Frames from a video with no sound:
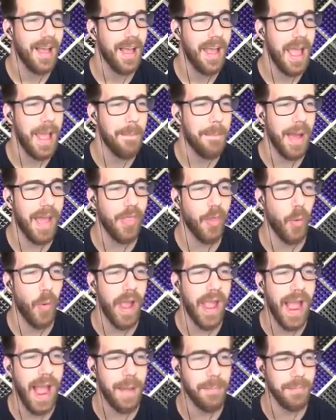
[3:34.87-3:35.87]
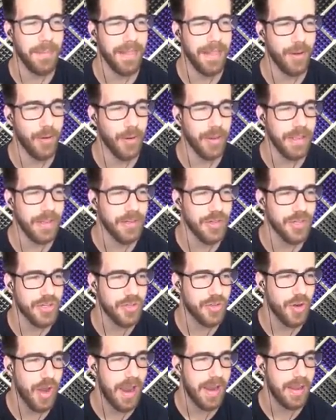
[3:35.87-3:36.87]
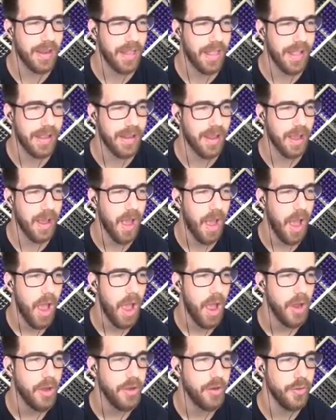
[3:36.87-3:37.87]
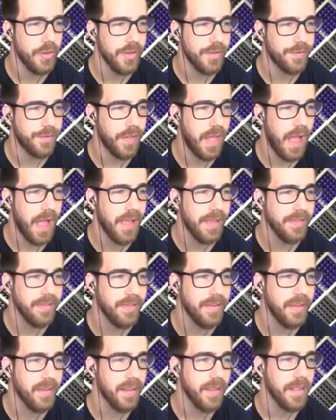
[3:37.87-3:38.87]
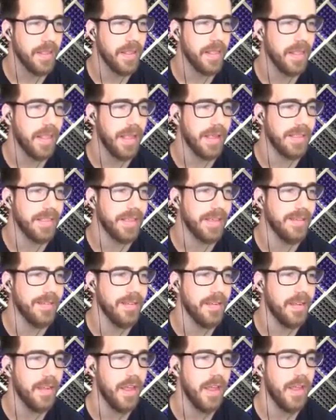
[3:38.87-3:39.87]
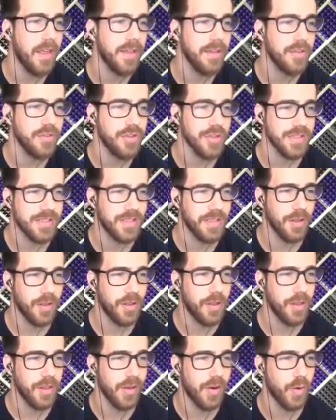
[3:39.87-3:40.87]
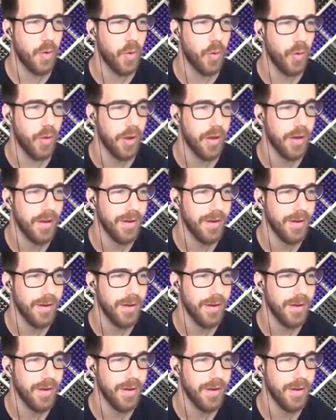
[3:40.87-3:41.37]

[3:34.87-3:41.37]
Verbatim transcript: And by the way, I'm literally just trying to like do these flies like this just to look a little cooler.